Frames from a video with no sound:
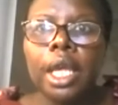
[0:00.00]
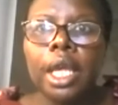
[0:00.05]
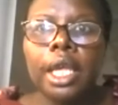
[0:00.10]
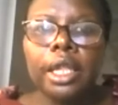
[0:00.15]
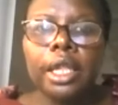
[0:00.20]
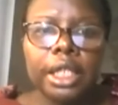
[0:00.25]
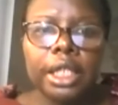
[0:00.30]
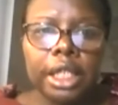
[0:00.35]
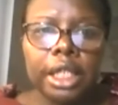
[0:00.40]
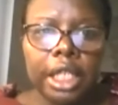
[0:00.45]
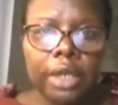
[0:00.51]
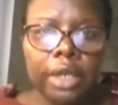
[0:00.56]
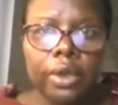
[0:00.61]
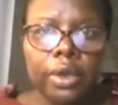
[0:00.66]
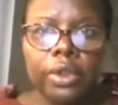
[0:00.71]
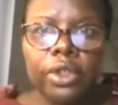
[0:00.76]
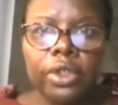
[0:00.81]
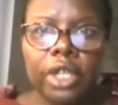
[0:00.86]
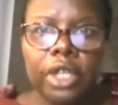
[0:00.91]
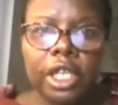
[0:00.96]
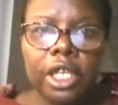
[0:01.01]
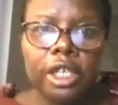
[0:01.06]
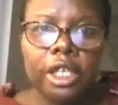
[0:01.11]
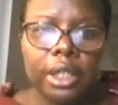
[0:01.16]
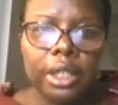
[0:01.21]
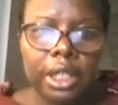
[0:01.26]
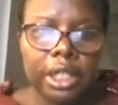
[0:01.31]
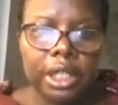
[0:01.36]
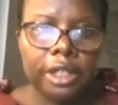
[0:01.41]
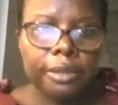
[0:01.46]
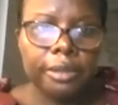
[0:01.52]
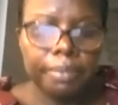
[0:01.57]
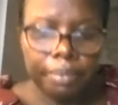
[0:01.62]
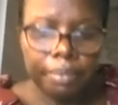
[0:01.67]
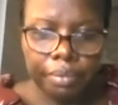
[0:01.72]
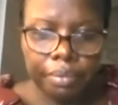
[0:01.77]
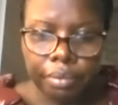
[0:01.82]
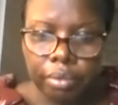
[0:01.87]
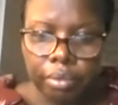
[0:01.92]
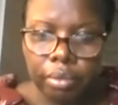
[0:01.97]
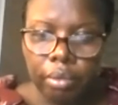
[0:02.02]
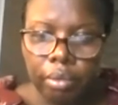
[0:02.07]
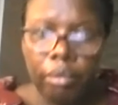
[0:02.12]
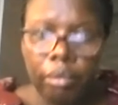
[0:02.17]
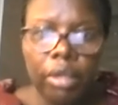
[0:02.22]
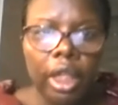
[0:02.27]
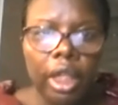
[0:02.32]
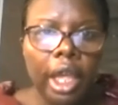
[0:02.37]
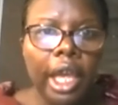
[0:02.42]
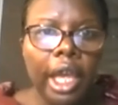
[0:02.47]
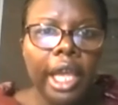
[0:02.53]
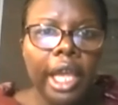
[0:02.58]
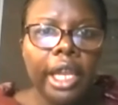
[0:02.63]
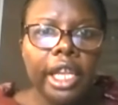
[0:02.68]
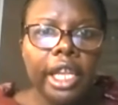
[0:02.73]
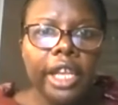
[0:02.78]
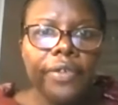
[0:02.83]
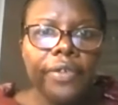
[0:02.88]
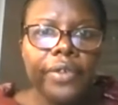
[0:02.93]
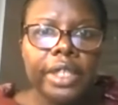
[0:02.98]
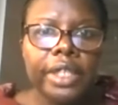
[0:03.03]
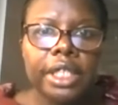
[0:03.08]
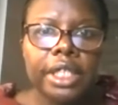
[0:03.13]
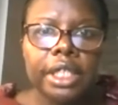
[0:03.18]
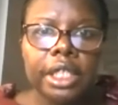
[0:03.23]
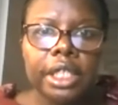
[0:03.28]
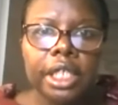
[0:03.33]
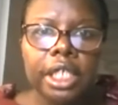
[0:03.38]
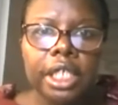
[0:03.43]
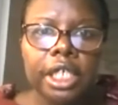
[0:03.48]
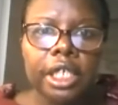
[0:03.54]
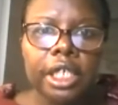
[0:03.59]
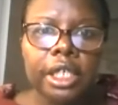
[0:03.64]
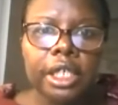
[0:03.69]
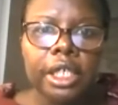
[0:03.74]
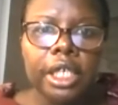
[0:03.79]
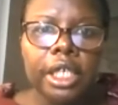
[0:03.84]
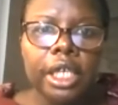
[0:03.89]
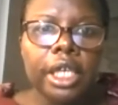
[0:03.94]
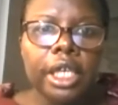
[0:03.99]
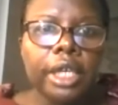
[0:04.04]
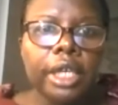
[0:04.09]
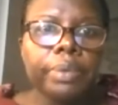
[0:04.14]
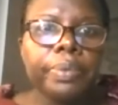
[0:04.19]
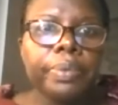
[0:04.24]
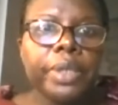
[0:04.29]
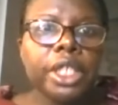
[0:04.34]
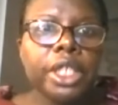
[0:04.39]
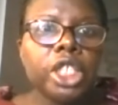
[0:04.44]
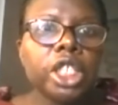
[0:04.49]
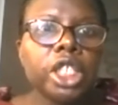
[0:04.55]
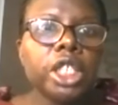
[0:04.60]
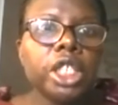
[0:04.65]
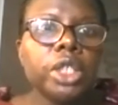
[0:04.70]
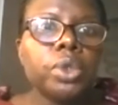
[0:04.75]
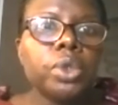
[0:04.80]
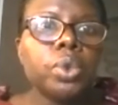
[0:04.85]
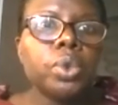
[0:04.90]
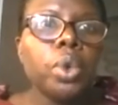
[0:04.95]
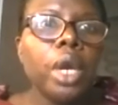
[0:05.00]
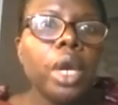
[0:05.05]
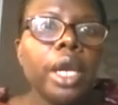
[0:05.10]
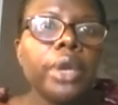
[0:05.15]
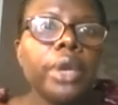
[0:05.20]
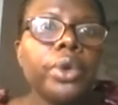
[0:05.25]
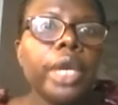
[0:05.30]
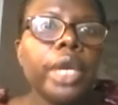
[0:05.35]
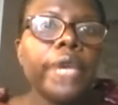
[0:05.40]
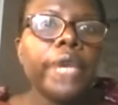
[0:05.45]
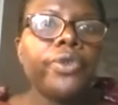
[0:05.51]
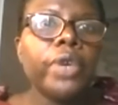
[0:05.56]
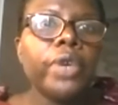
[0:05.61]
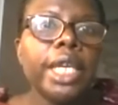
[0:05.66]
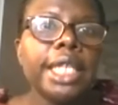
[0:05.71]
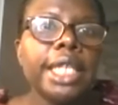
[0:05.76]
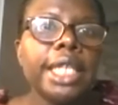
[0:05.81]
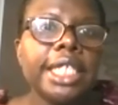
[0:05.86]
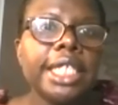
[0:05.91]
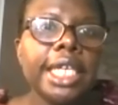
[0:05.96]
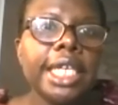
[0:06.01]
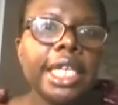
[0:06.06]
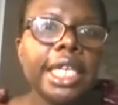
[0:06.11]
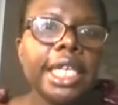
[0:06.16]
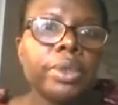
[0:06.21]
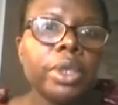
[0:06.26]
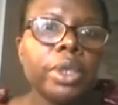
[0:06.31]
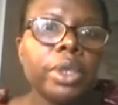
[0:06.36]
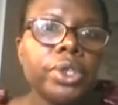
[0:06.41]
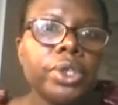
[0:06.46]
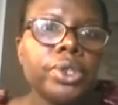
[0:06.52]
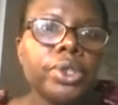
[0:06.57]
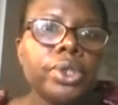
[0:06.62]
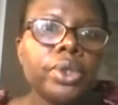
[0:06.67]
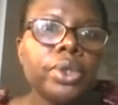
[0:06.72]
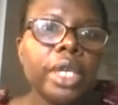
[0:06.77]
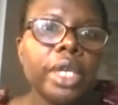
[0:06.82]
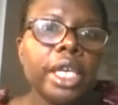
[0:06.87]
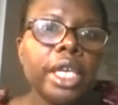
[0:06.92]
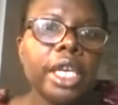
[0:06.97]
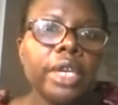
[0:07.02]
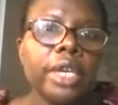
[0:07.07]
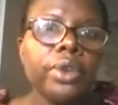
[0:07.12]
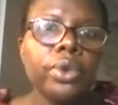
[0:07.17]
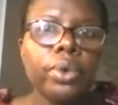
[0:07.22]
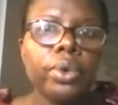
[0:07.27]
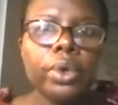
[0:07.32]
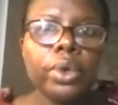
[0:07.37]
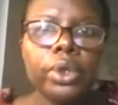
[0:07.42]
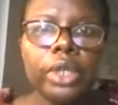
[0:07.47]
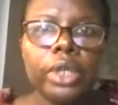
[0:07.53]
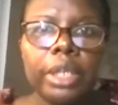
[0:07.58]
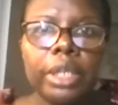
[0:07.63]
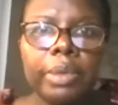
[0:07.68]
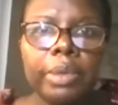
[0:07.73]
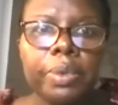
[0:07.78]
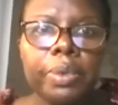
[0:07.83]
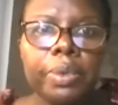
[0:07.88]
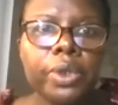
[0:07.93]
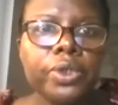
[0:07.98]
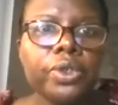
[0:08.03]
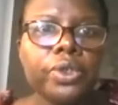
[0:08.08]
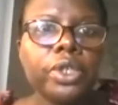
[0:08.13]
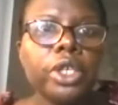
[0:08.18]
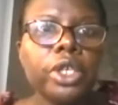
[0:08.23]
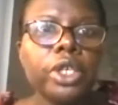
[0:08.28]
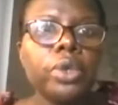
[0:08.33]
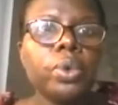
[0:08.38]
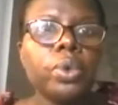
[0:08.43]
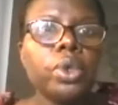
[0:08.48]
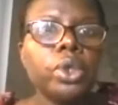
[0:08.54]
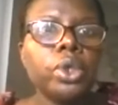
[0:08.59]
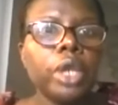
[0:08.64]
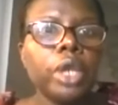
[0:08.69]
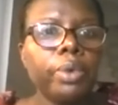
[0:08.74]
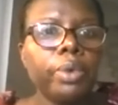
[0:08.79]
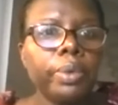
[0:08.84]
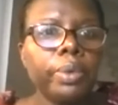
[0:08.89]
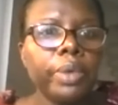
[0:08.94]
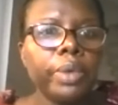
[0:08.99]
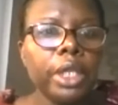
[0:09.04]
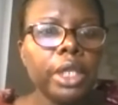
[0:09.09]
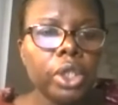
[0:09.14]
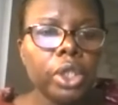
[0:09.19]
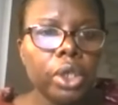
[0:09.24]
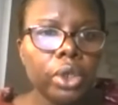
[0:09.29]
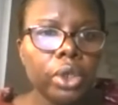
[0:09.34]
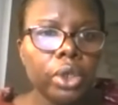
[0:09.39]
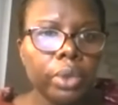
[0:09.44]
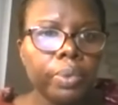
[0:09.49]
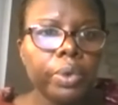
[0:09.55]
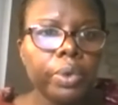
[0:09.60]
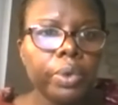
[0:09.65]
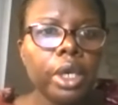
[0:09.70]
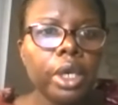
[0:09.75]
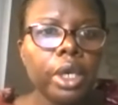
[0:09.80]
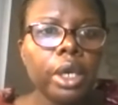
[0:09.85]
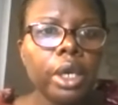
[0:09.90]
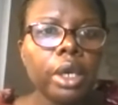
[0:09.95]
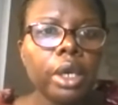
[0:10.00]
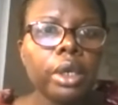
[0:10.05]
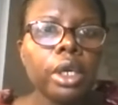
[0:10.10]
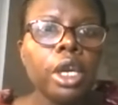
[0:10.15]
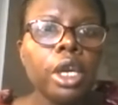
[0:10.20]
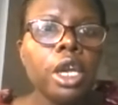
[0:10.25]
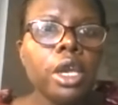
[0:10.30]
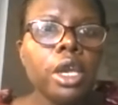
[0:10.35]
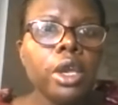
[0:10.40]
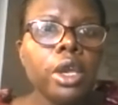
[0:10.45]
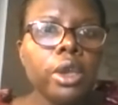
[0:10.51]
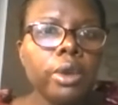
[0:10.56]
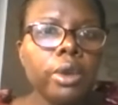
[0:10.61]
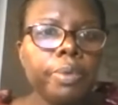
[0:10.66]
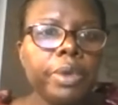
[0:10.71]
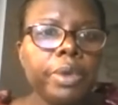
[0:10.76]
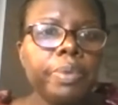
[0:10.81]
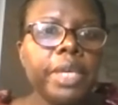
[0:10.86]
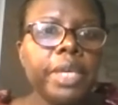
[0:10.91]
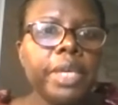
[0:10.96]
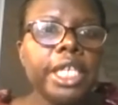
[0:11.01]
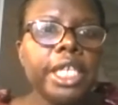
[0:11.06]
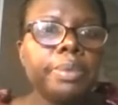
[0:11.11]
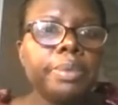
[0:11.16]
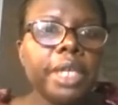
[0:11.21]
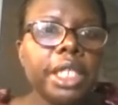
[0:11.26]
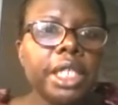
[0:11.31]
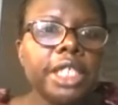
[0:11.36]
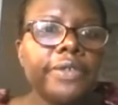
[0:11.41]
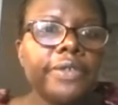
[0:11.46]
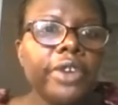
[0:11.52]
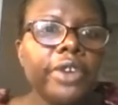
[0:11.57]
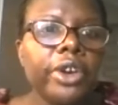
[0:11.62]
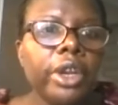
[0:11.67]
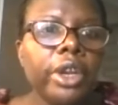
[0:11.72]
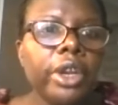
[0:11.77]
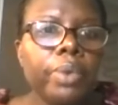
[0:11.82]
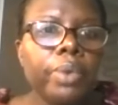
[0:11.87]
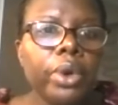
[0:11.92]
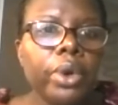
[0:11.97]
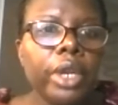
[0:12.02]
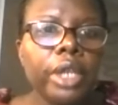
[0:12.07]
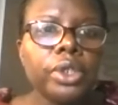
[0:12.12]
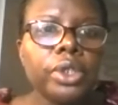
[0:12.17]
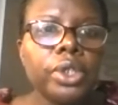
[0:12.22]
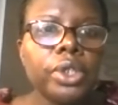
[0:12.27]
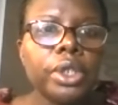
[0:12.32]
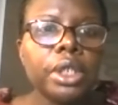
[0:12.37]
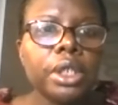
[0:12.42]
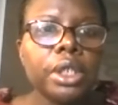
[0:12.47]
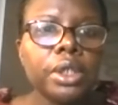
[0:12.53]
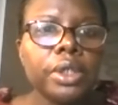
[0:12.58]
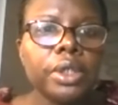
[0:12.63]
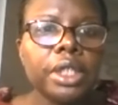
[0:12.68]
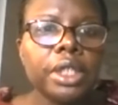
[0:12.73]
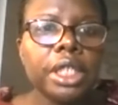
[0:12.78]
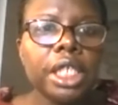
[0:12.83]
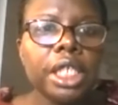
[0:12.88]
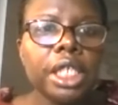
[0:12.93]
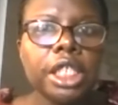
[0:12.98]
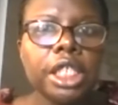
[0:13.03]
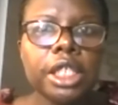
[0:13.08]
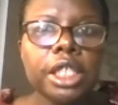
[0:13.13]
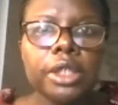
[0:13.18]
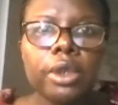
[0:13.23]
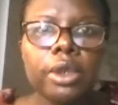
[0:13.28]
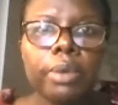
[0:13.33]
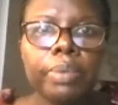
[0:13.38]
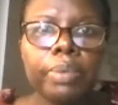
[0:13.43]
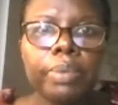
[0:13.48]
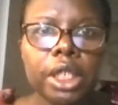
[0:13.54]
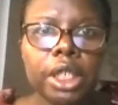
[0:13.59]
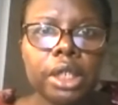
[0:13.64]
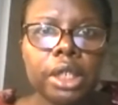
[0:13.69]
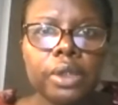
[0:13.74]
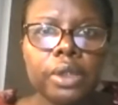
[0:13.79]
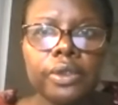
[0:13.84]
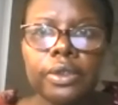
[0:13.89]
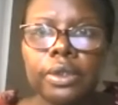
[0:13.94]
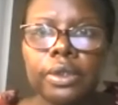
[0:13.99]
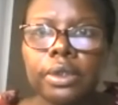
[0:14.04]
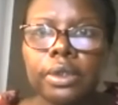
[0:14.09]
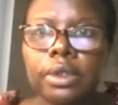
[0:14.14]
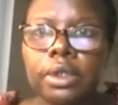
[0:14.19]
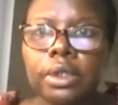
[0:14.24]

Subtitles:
The second thing is, and if it's patients who are, and for ACLS, what do you do? Again, you want to limit personnel, you want to appropriately don your PPEs, but it's very important to consider chest compressions.